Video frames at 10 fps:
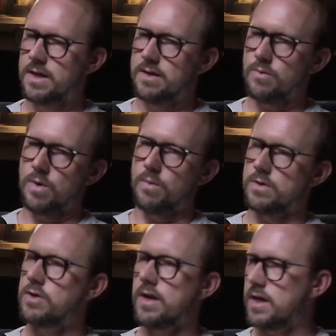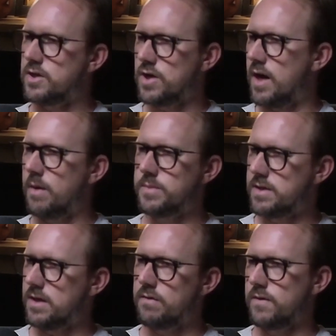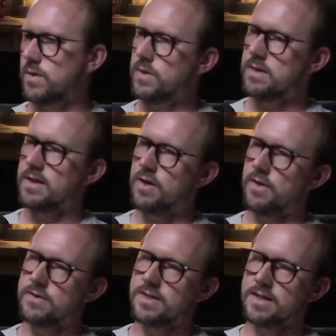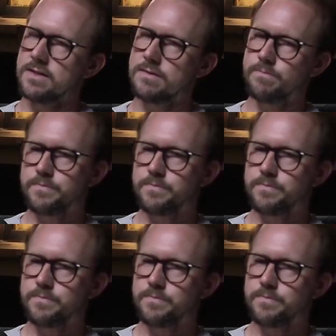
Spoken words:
where we're trying to get jobs and interview and all those things.